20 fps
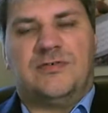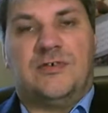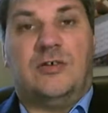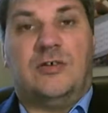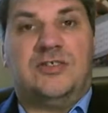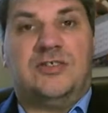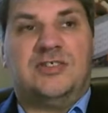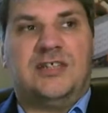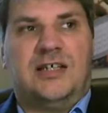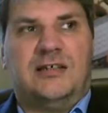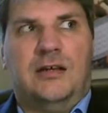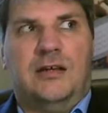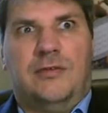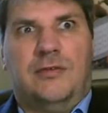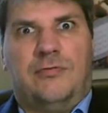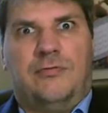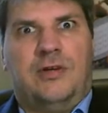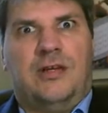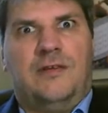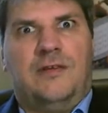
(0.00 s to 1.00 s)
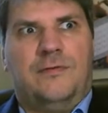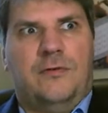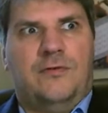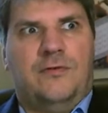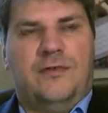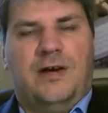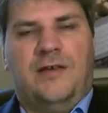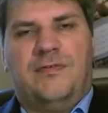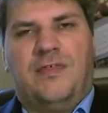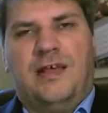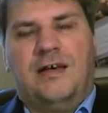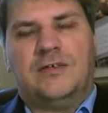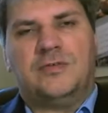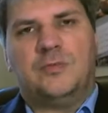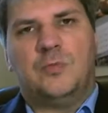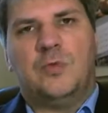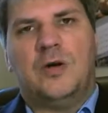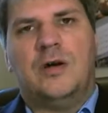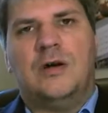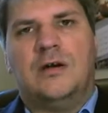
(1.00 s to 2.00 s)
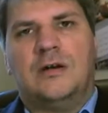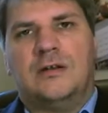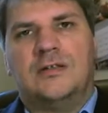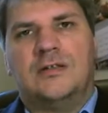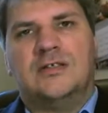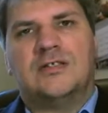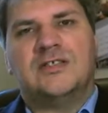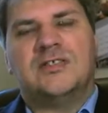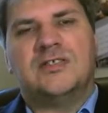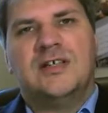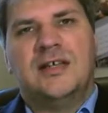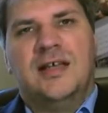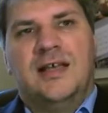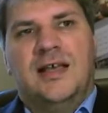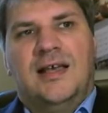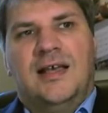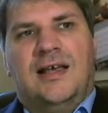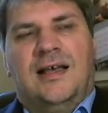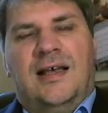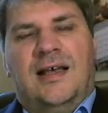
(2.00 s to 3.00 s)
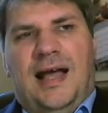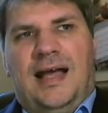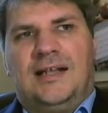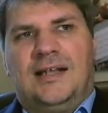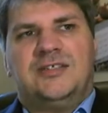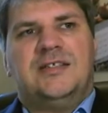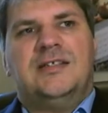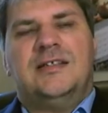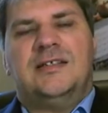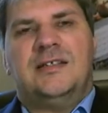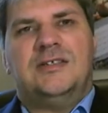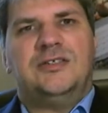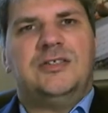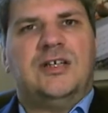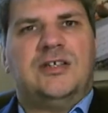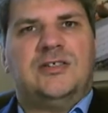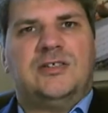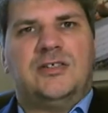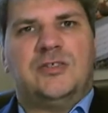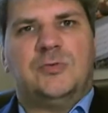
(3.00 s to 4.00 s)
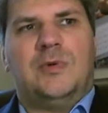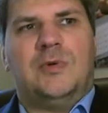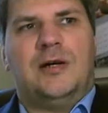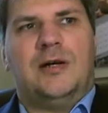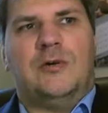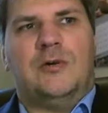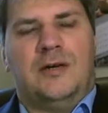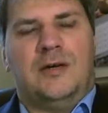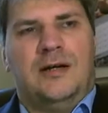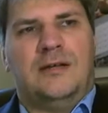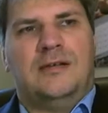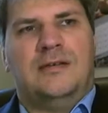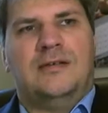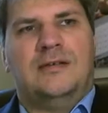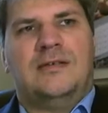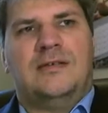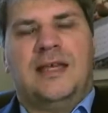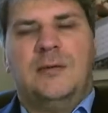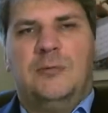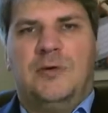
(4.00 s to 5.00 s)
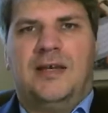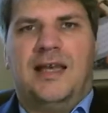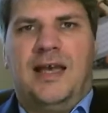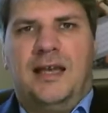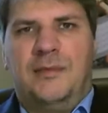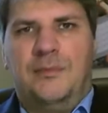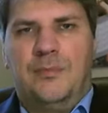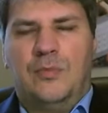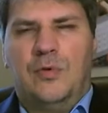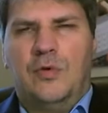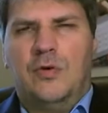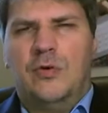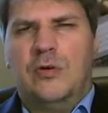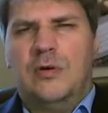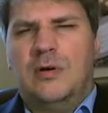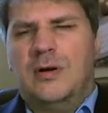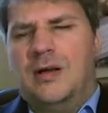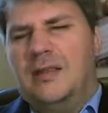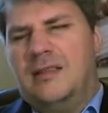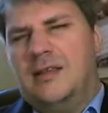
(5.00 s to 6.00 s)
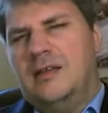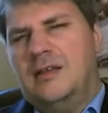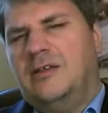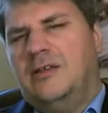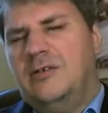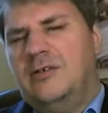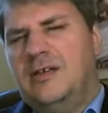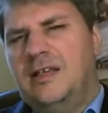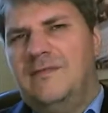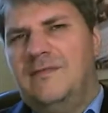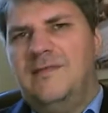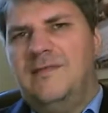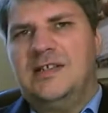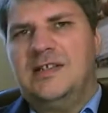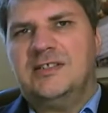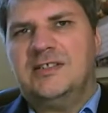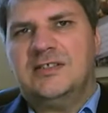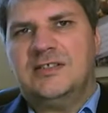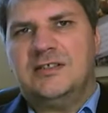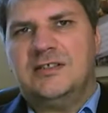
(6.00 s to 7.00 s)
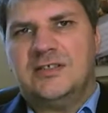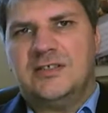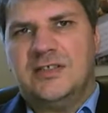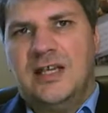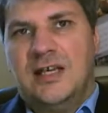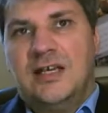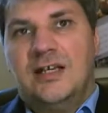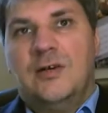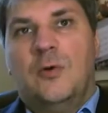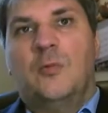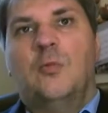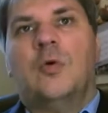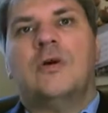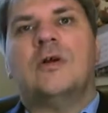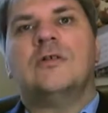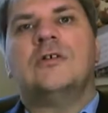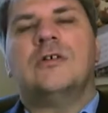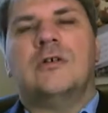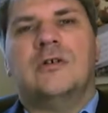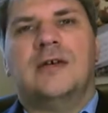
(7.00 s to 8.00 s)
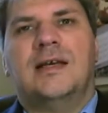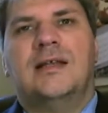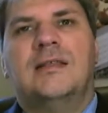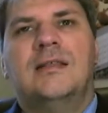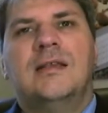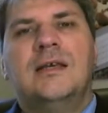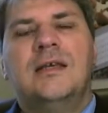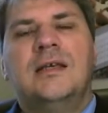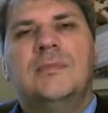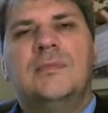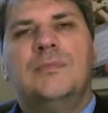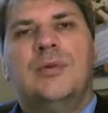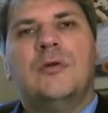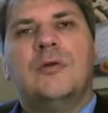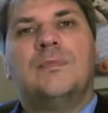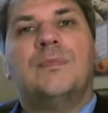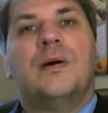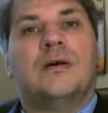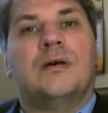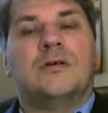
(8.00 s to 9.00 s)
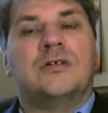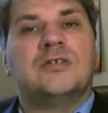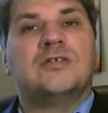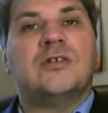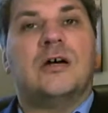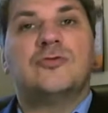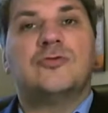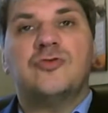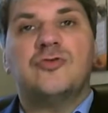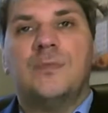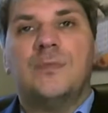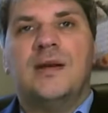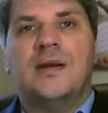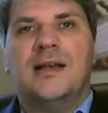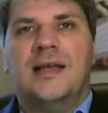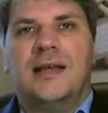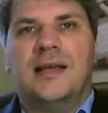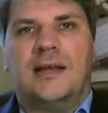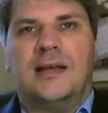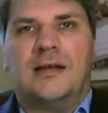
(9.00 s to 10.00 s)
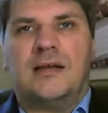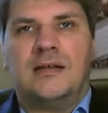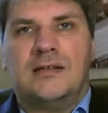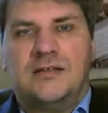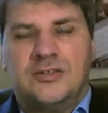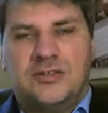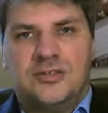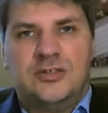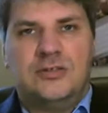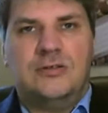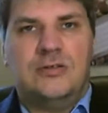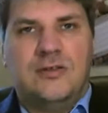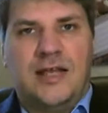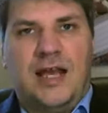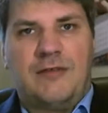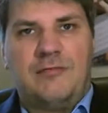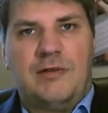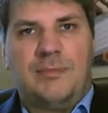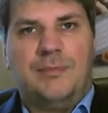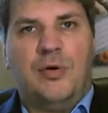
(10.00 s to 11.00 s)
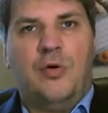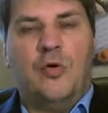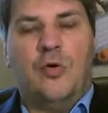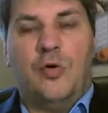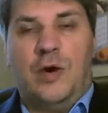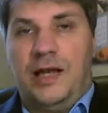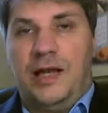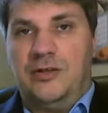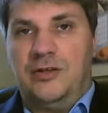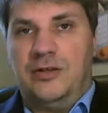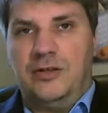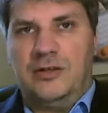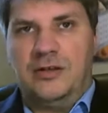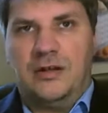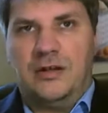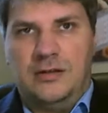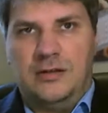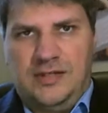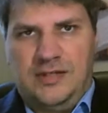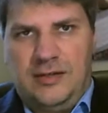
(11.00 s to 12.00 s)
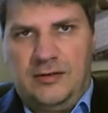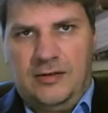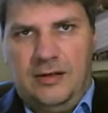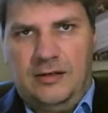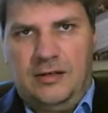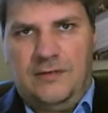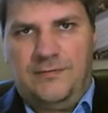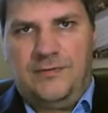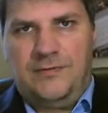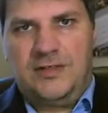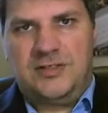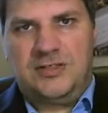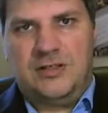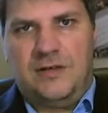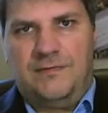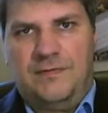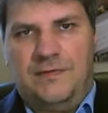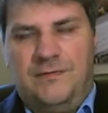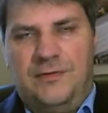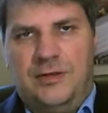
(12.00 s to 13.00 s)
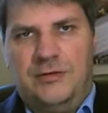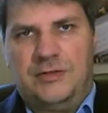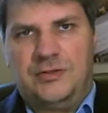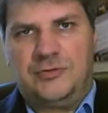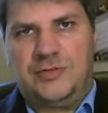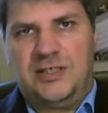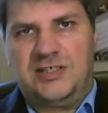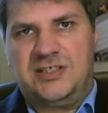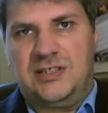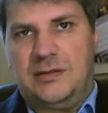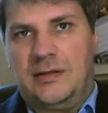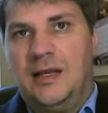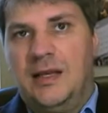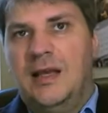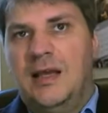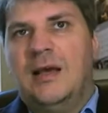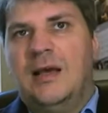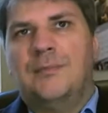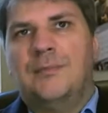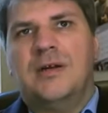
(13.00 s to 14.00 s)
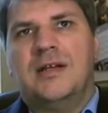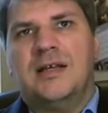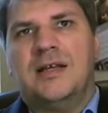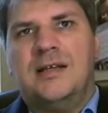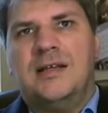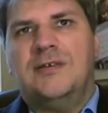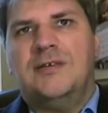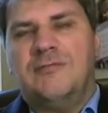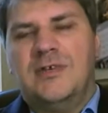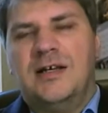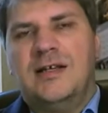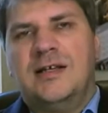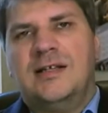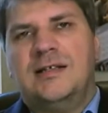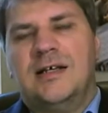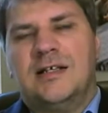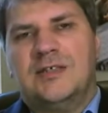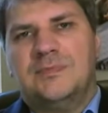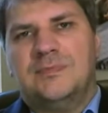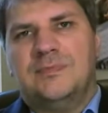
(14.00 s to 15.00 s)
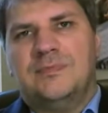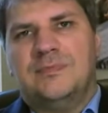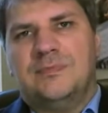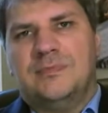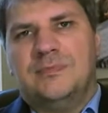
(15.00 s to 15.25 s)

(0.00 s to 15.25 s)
of content, 3,000, 4,000, 5,000 words, actually did just as well, and they were getting more, I think, unique visitors. What I'll do in the blog post, I'll drop a link to that report, and you can go and download it for yourself if you're interested. But it really does